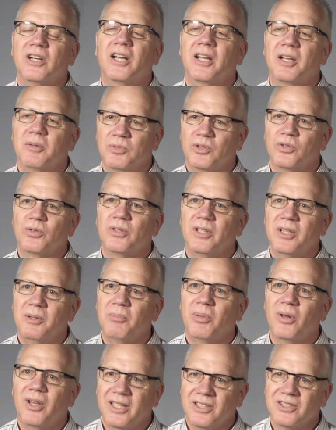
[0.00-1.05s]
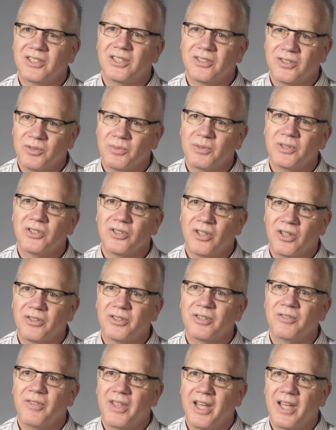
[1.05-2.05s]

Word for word: and I am truly blessed as a result of